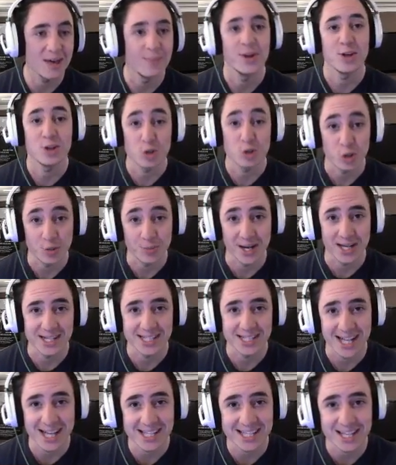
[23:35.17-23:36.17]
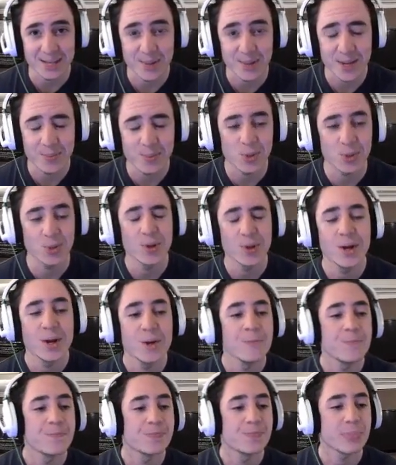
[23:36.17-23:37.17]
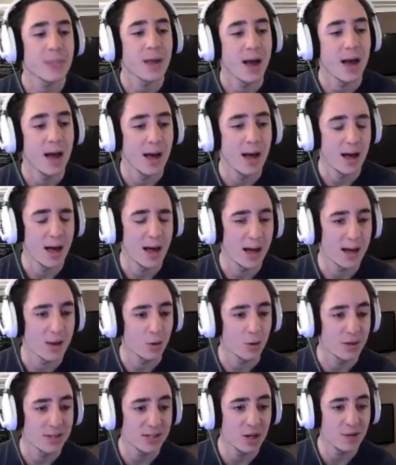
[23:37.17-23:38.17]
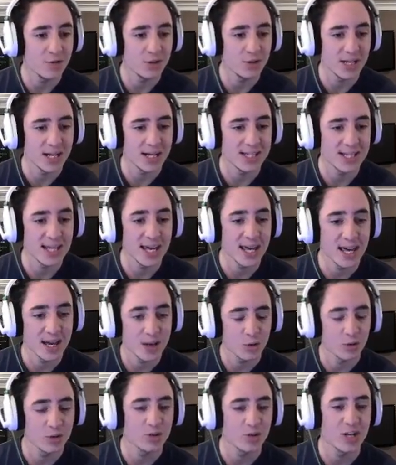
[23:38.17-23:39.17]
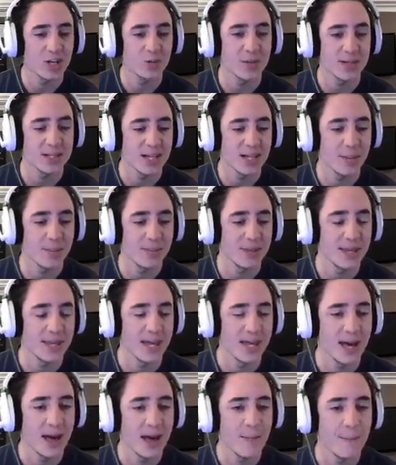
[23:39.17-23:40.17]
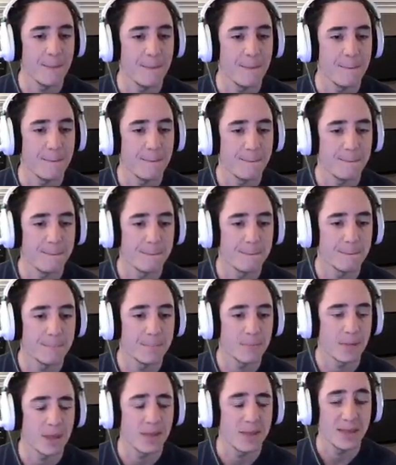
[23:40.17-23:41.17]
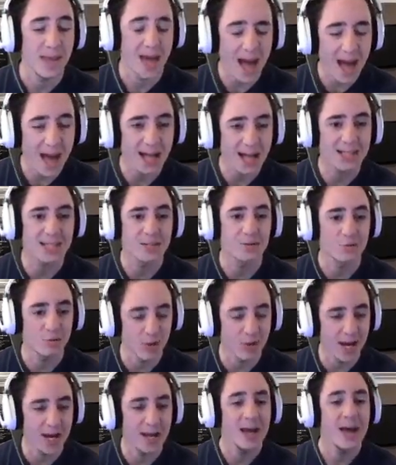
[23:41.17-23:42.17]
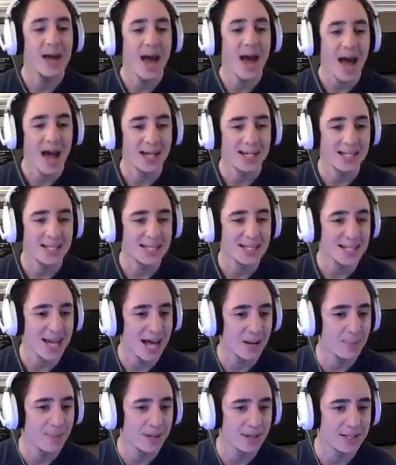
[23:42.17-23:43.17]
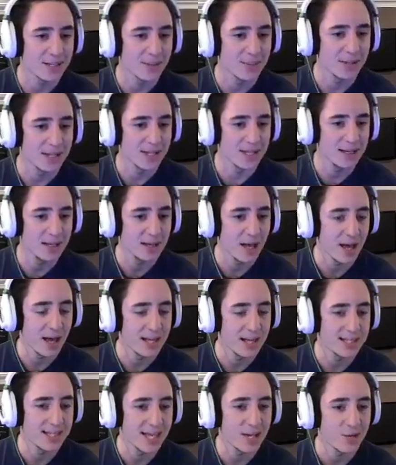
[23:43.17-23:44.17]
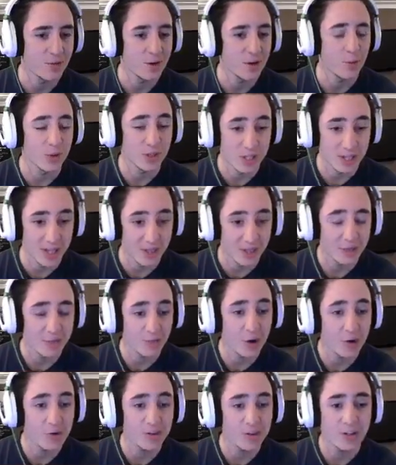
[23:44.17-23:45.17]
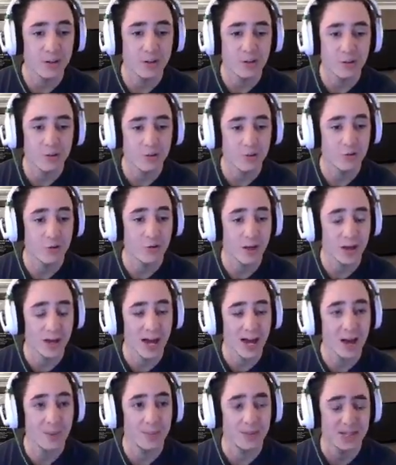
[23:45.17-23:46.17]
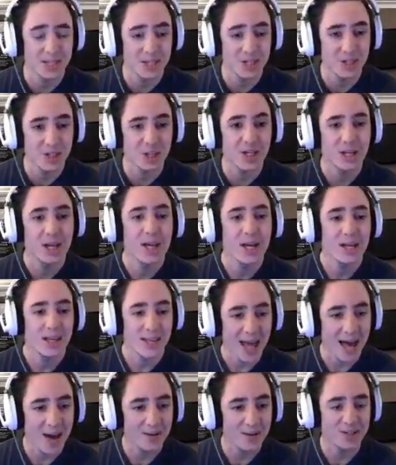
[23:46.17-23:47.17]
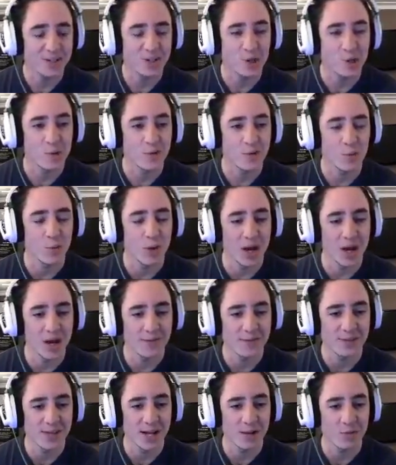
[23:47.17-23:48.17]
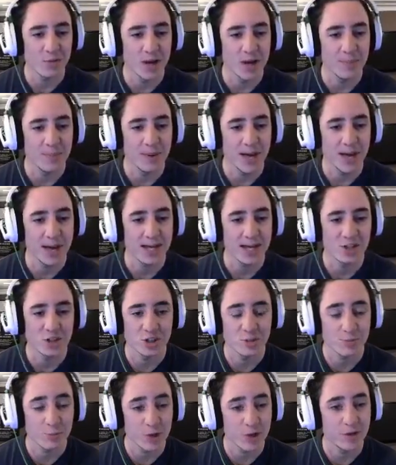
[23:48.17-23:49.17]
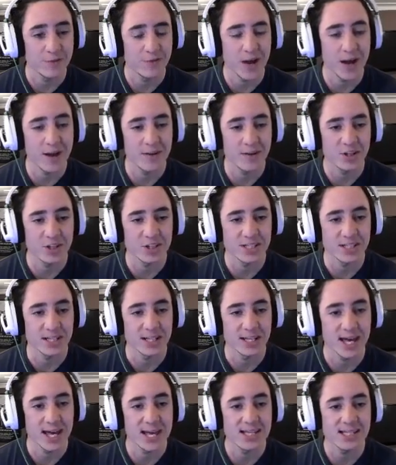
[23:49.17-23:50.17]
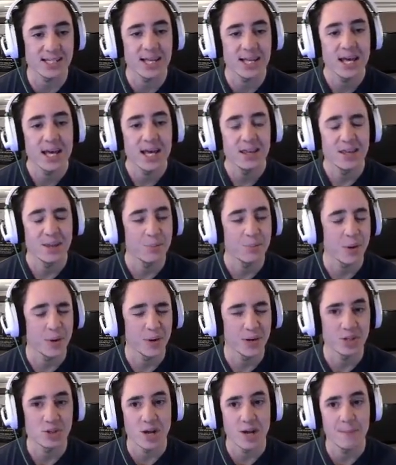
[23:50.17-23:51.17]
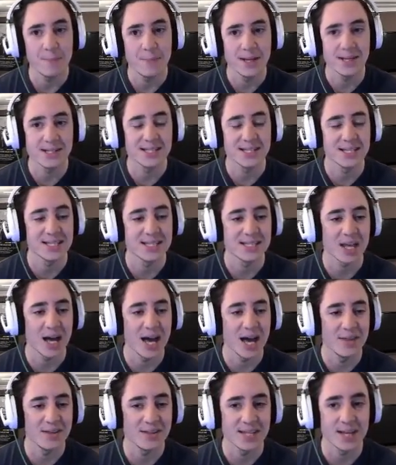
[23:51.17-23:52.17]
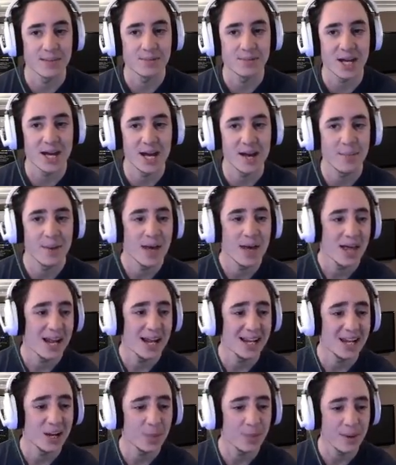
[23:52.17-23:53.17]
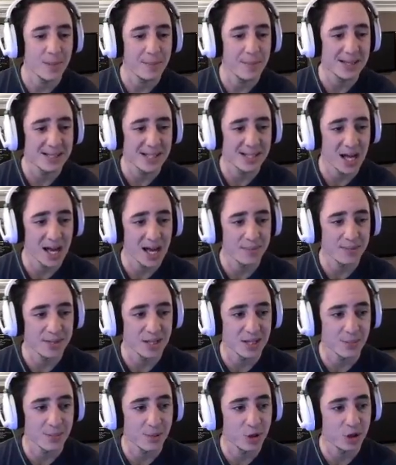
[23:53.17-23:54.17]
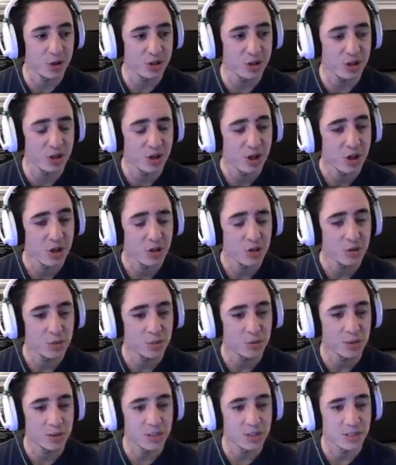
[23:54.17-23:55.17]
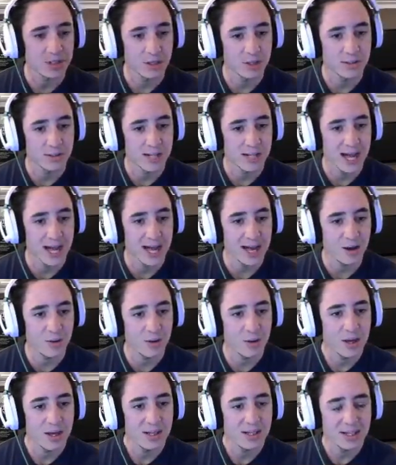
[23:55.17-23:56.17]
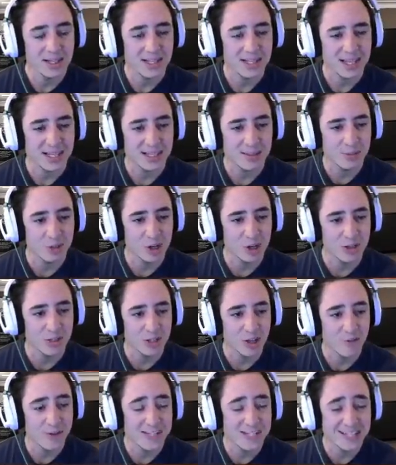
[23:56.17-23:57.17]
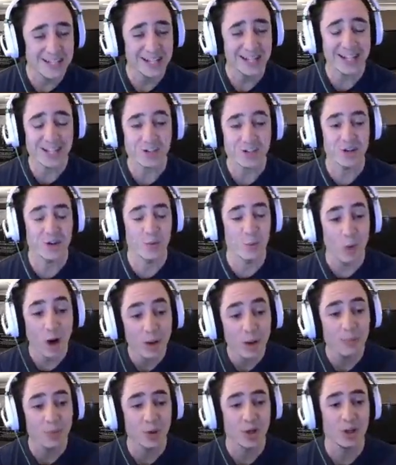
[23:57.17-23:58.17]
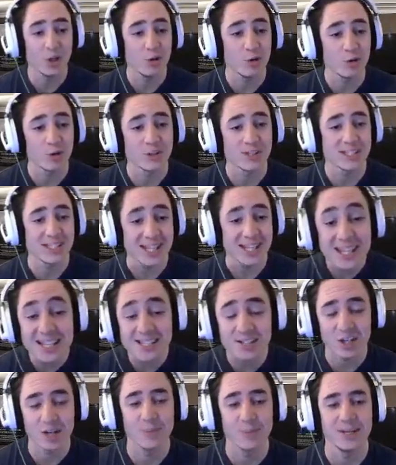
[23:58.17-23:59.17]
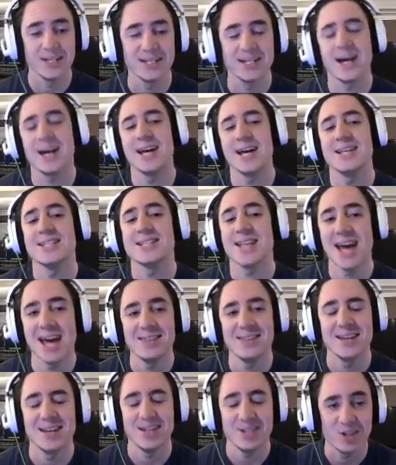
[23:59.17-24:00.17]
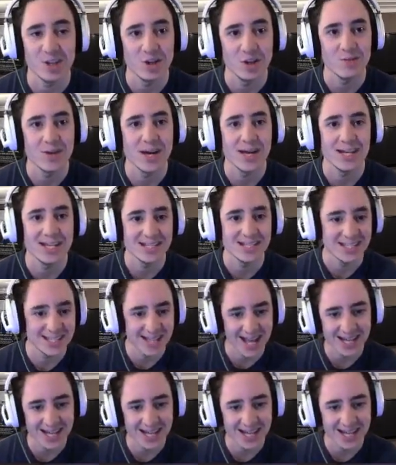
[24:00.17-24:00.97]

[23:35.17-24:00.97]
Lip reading: Make sure you're buying tenacity, people. Cool. There's a lot of utility here. Cool. The trench picks up the axe, great, and the Talon picks up the incendiary, which he then throws to throw that guy out of position. Now it's a 2v1 after that great pick. He's just pre-firing just in case. They're probably going to try and pinch this guy at the same time. A little bit mistimed in the push. Gorda does go down, does get some shots off. He's literally 1 bullet. You could sneeze on him and he dies, and they do, and he's dead.